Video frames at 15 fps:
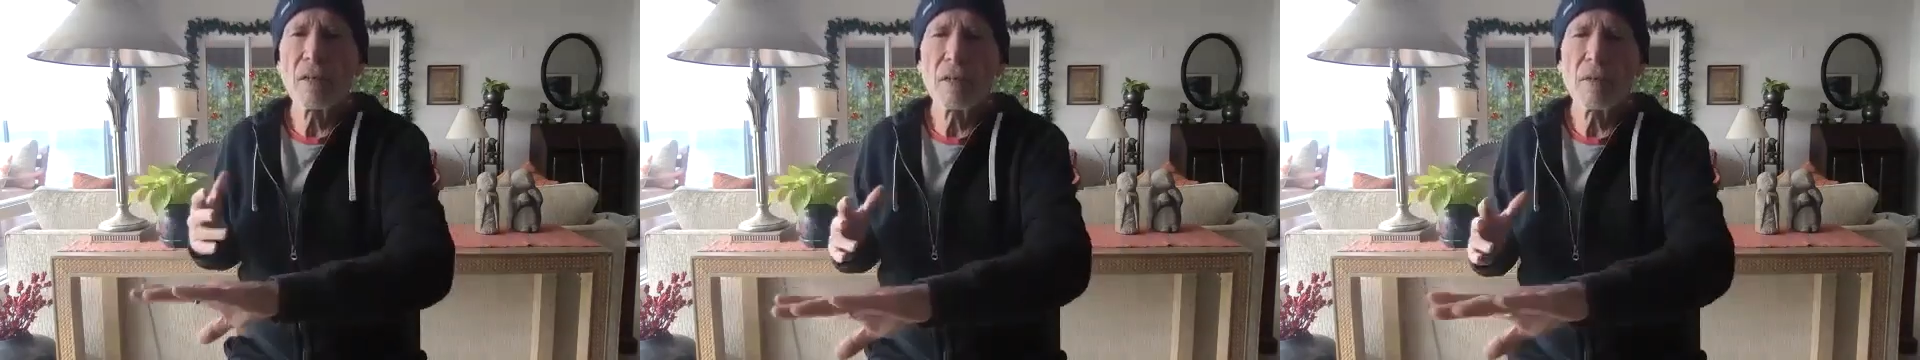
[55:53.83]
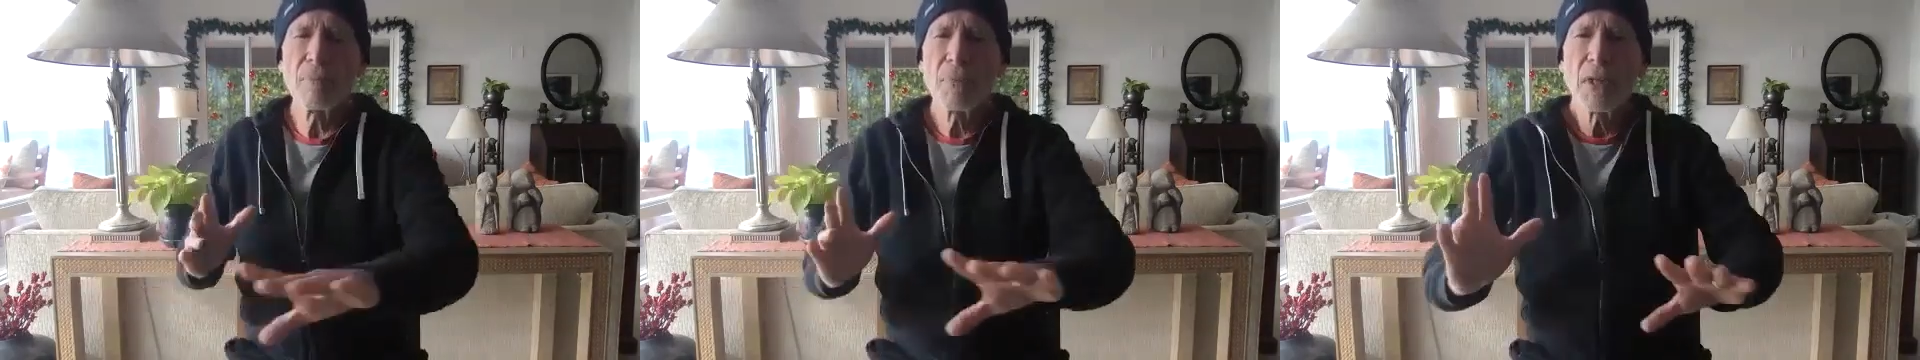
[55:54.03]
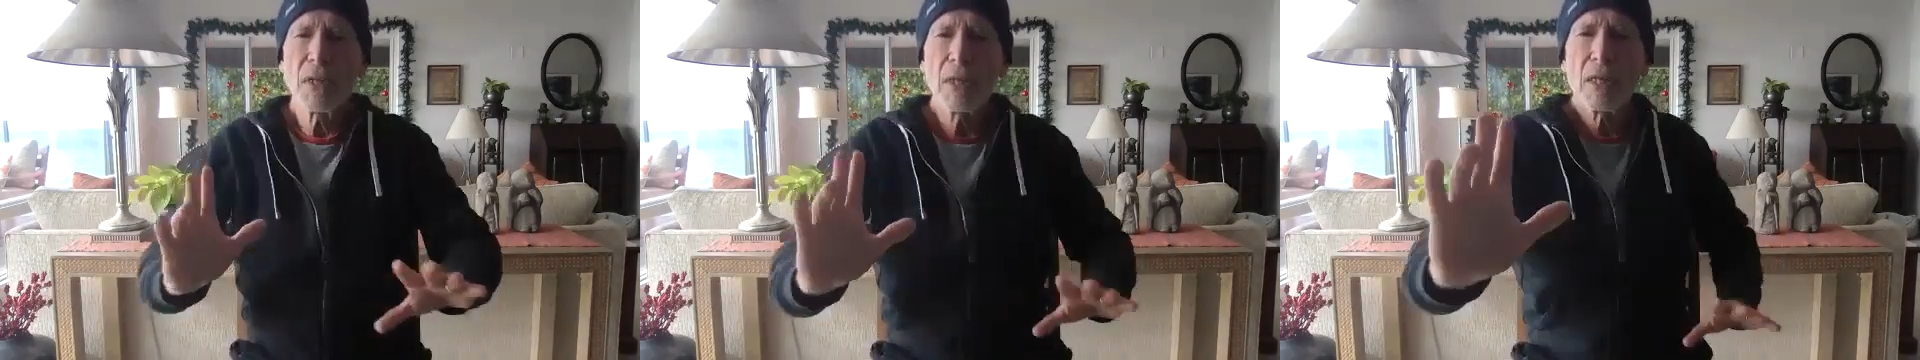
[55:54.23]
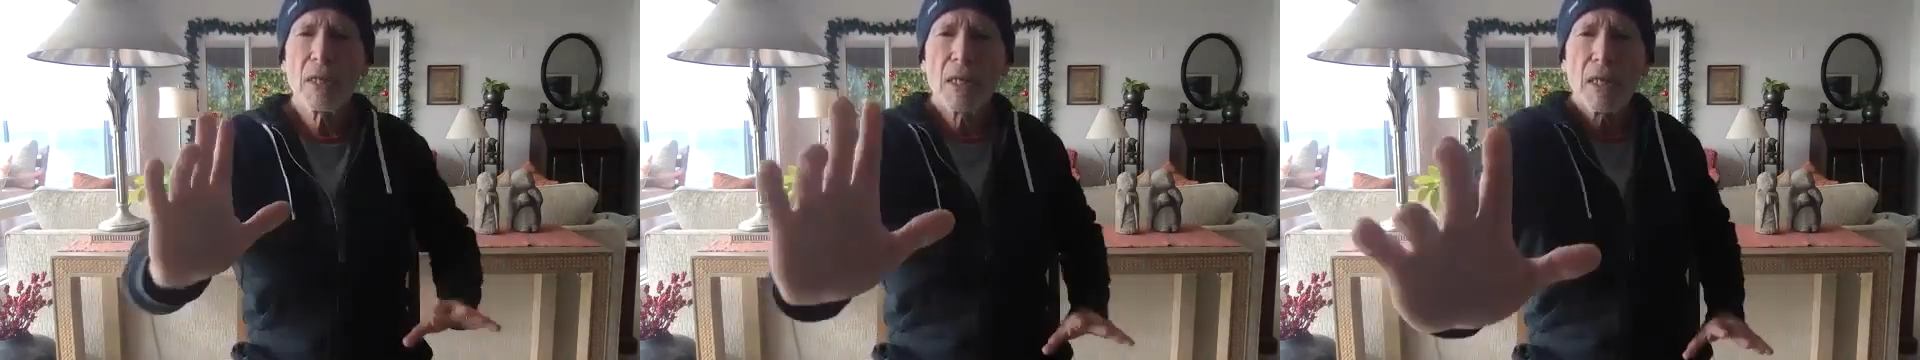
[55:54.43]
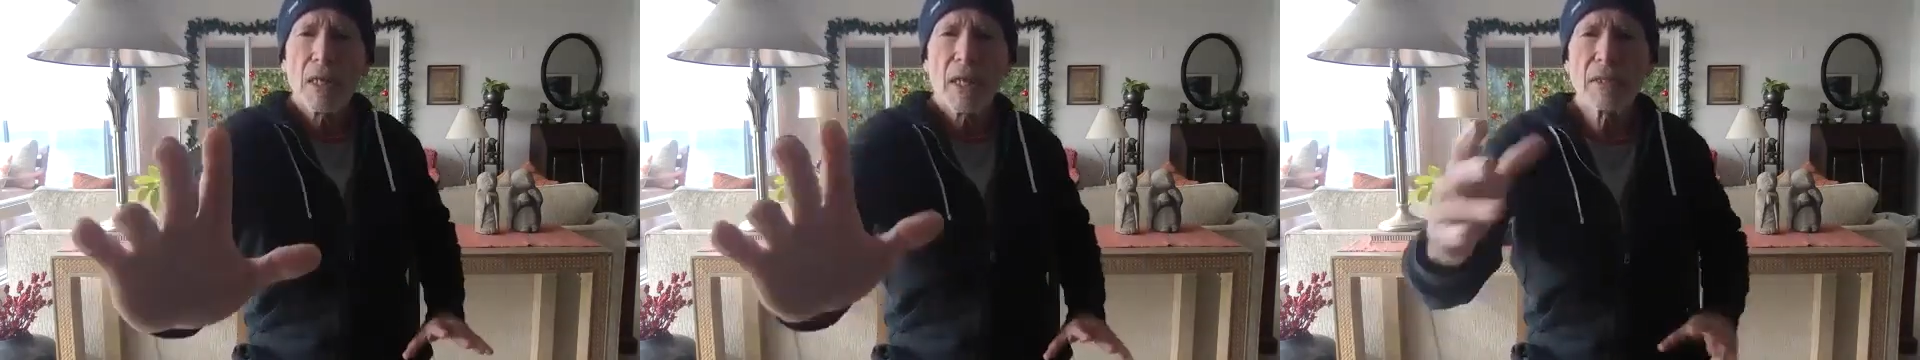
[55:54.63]

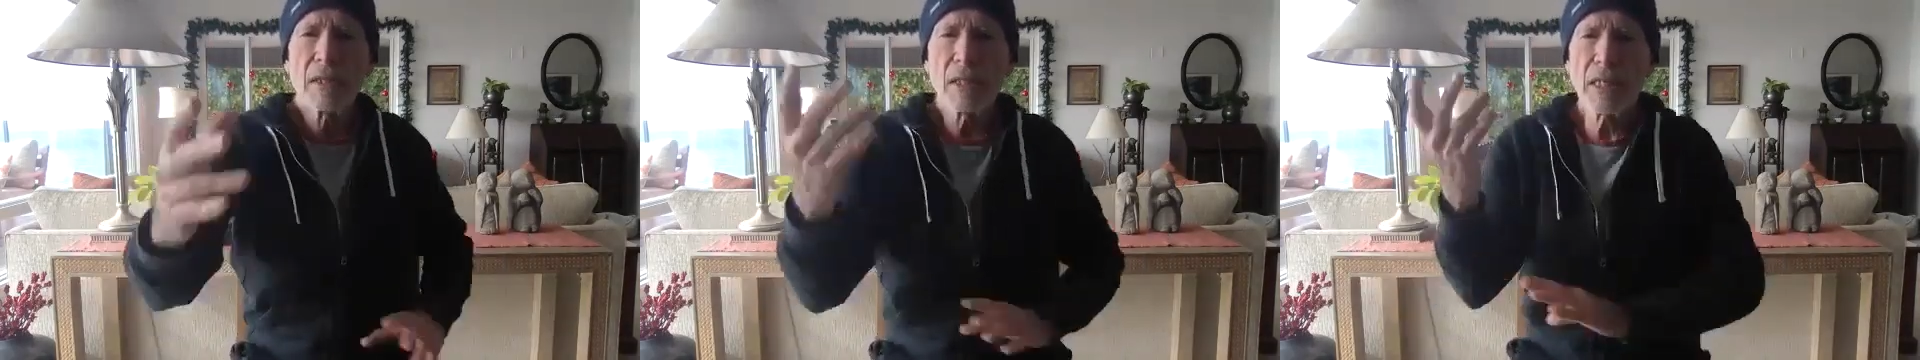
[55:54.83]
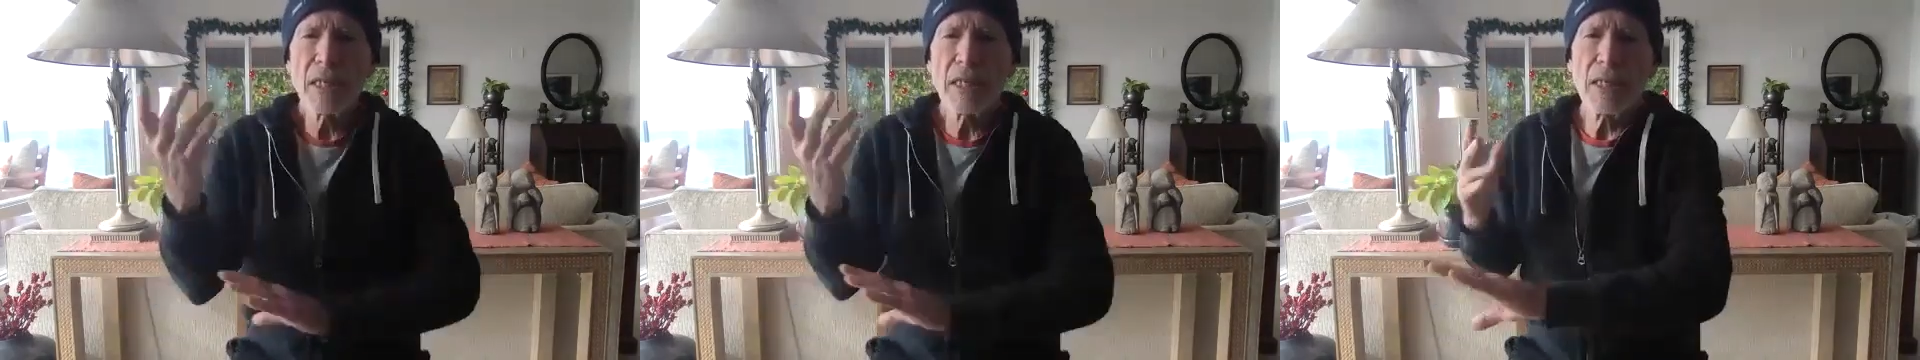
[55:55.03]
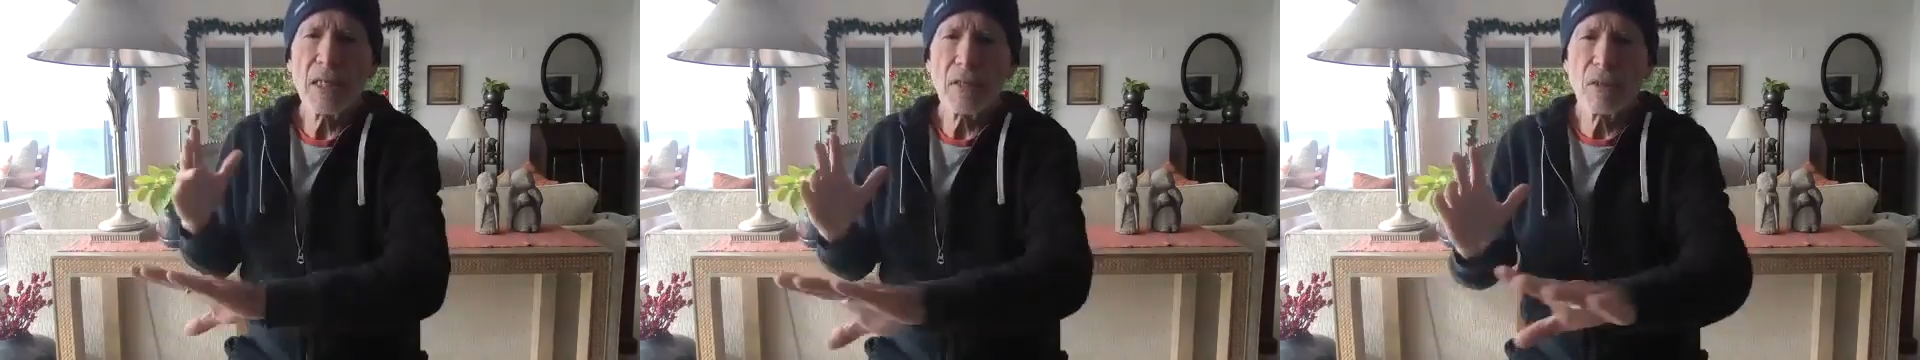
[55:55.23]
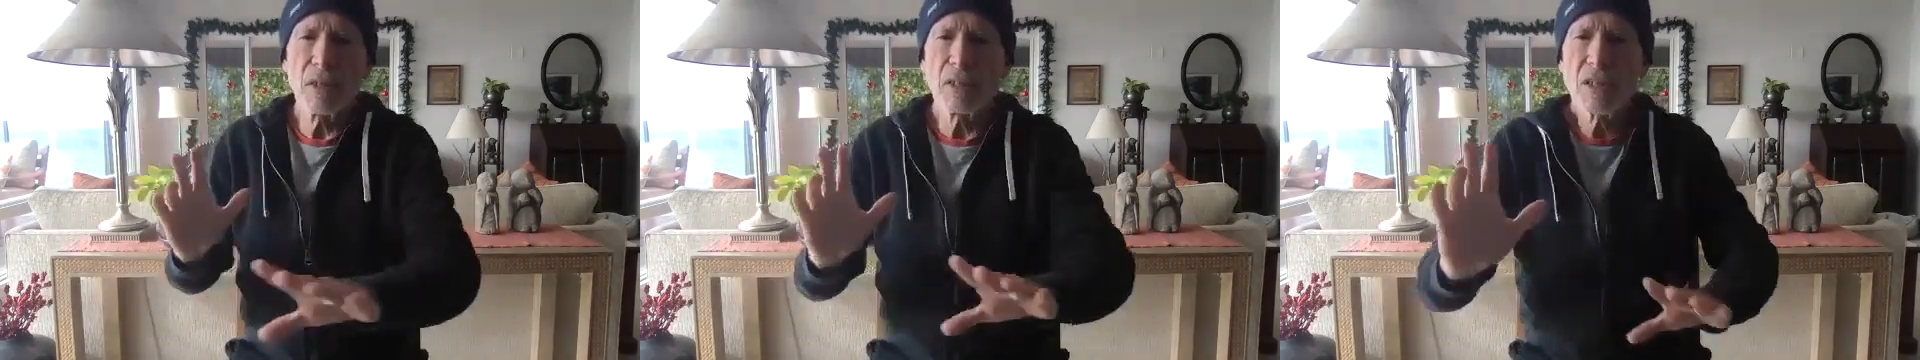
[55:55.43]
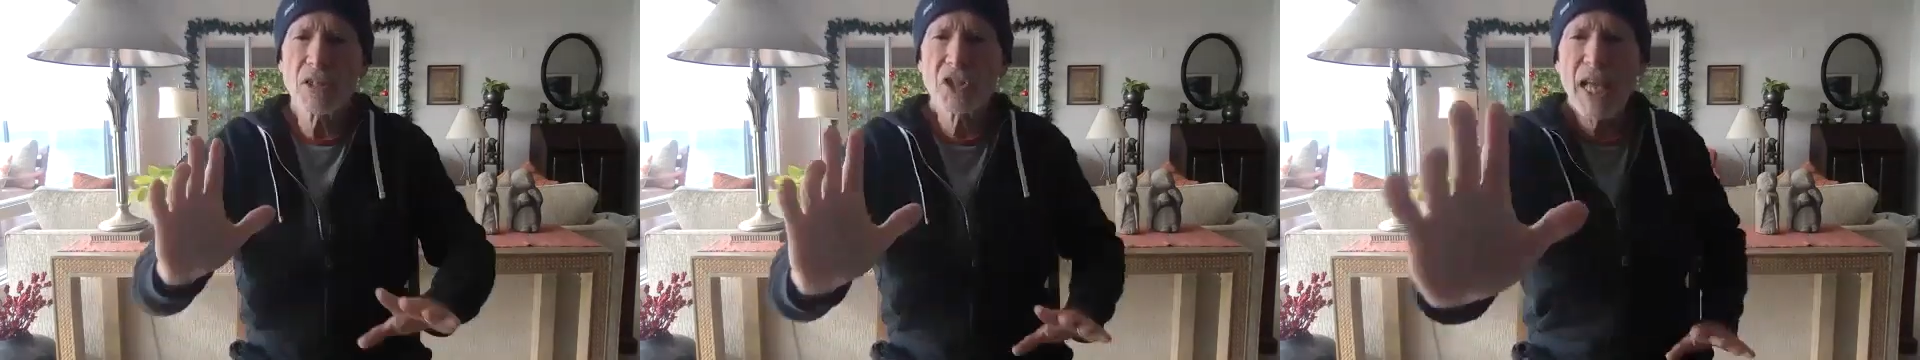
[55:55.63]

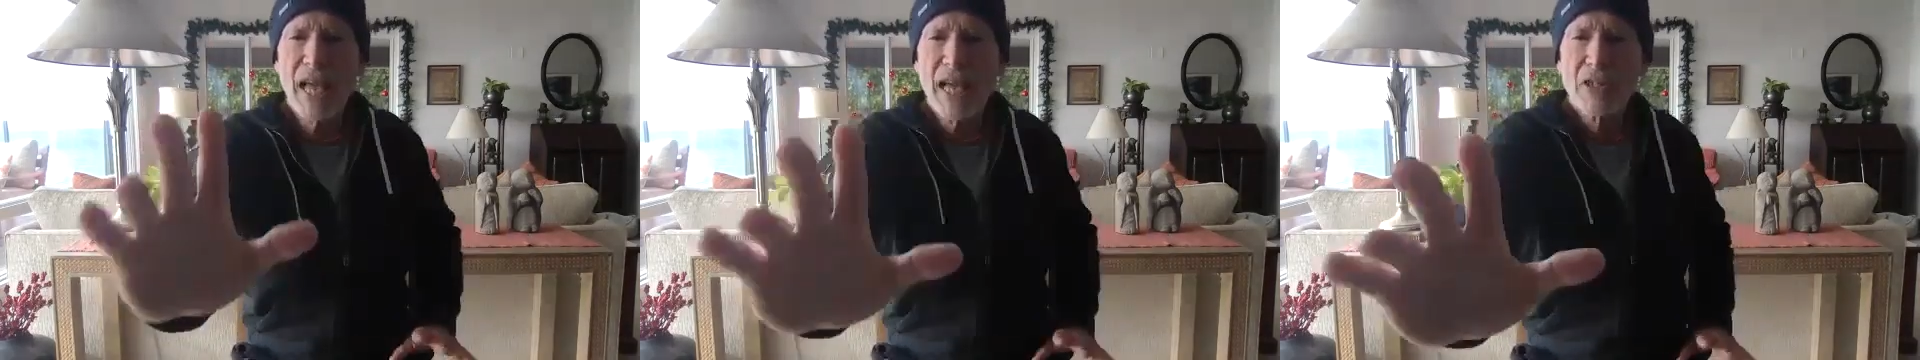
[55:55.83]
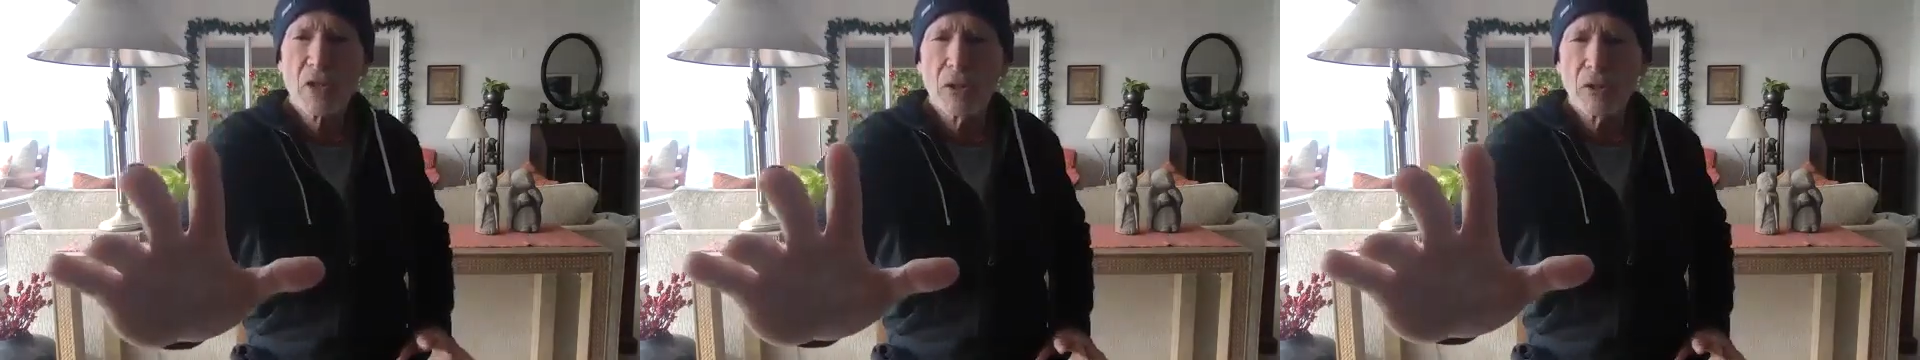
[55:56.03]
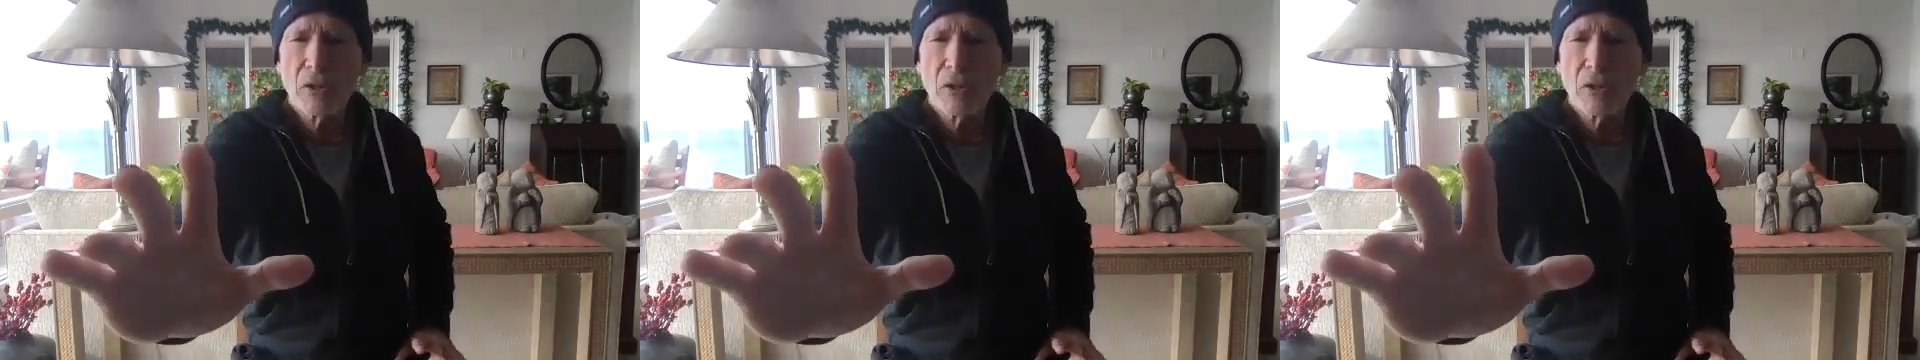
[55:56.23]
the sagittal